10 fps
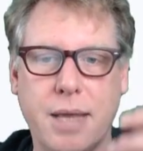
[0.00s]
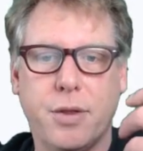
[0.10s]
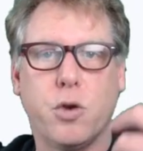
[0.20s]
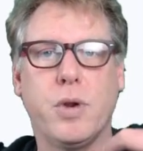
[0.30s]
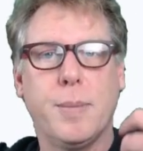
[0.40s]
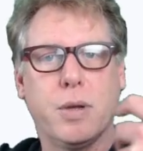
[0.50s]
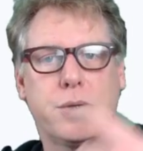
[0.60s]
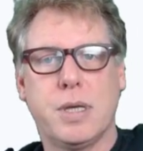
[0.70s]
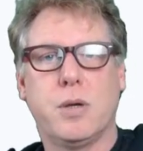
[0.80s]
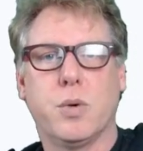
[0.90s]
here that your email
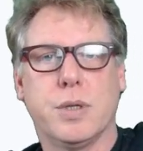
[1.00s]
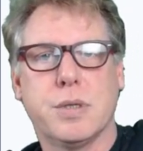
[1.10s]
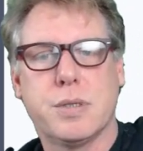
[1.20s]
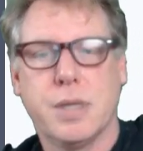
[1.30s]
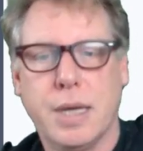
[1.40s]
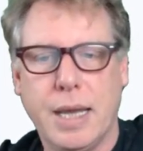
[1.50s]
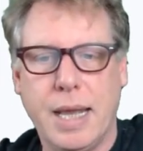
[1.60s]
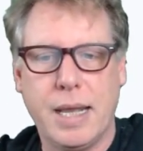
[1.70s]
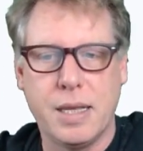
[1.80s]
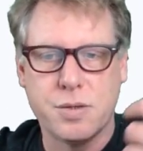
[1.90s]
sequence
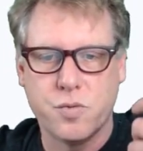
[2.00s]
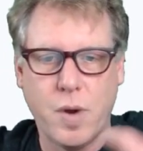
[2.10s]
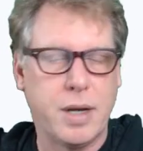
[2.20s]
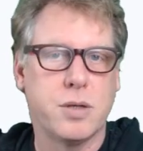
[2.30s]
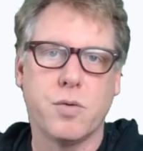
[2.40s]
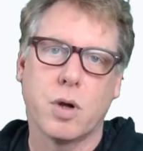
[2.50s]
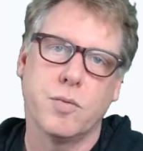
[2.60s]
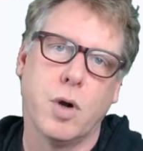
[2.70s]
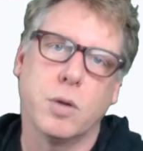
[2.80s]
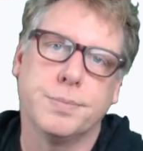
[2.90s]
is ready to rock
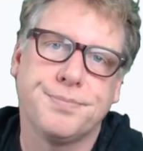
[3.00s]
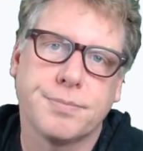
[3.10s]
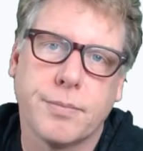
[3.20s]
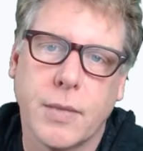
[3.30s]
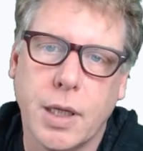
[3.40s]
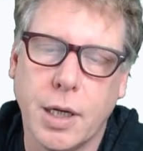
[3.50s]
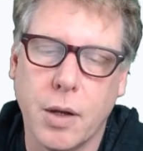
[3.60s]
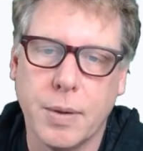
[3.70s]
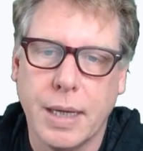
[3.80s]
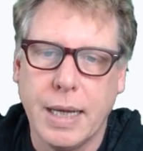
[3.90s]
and roll. You
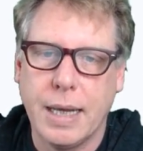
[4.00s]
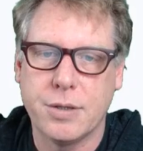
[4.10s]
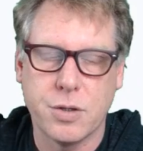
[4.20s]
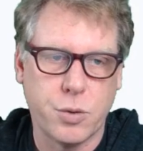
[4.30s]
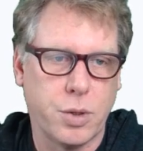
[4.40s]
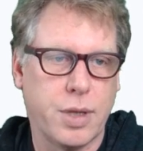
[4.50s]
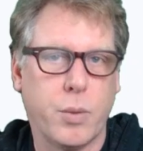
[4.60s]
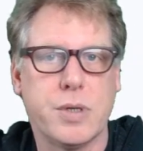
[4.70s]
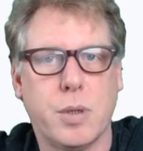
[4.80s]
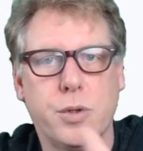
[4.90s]
know, it's the sort of
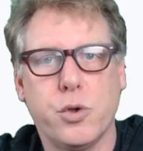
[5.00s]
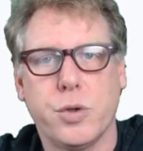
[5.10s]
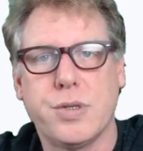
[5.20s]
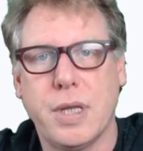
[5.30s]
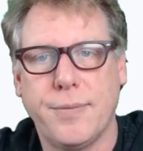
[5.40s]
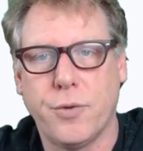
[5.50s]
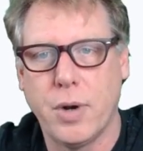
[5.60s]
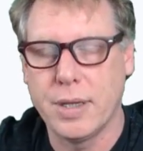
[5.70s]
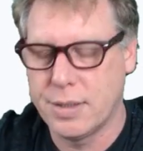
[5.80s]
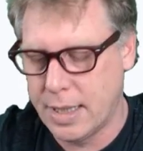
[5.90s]
thing when someone joins
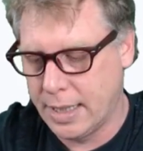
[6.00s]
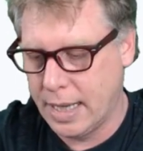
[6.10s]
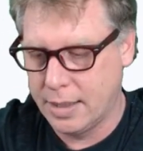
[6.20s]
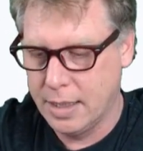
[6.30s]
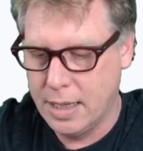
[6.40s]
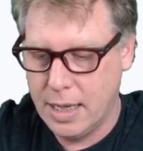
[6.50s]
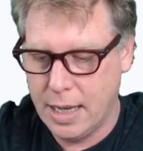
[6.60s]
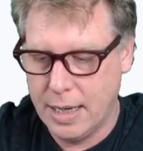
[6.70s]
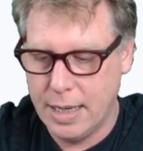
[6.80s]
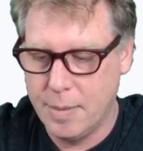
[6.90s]
T4S, they get
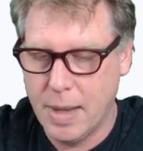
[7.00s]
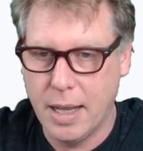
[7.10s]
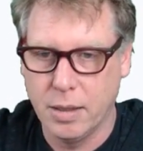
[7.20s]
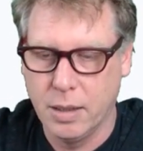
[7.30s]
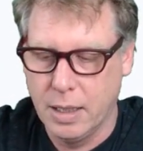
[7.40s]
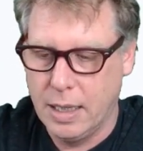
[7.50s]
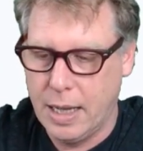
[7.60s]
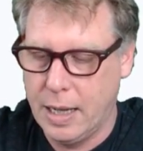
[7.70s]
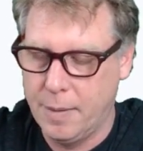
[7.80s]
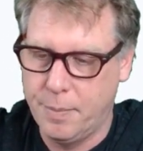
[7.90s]
an email
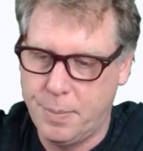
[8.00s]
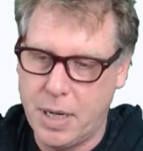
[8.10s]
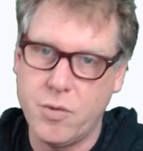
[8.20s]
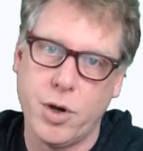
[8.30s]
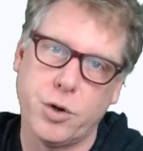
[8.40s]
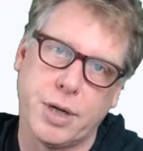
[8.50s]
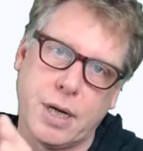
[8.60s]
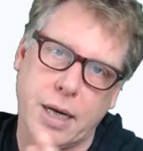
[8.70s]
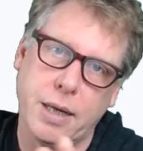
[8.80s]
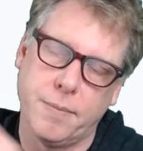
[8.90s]

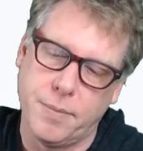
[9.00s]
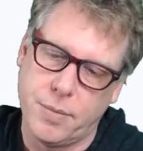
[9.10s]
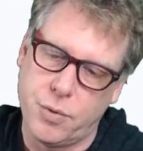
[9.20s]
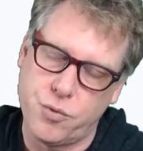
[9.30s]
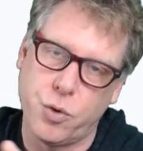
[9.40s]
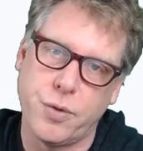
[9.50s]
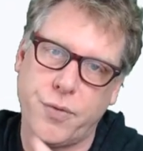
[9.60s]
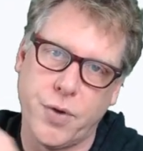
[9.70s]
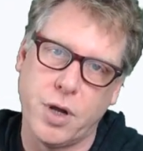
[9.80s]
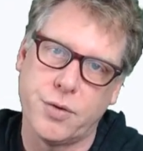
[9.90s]
periodically through the
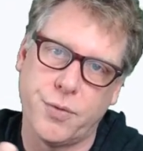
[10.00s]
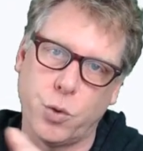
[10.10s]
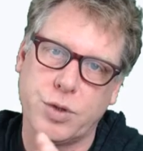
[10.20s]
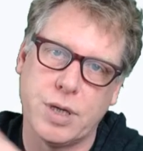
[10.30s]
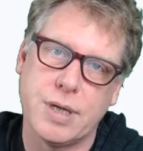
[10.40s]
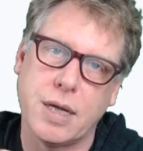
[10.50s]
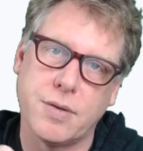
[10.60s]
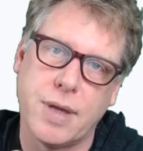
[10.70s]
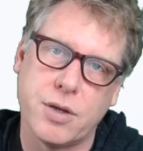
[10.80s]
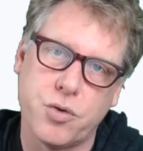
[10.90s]
first 14
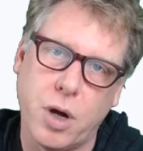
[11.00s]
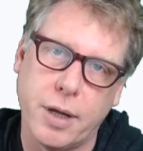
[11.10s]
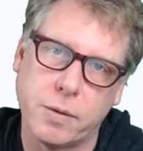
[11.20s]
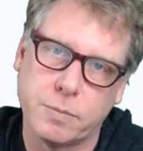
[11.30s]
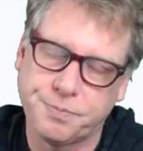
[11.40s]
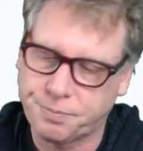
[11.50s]
days of their trial.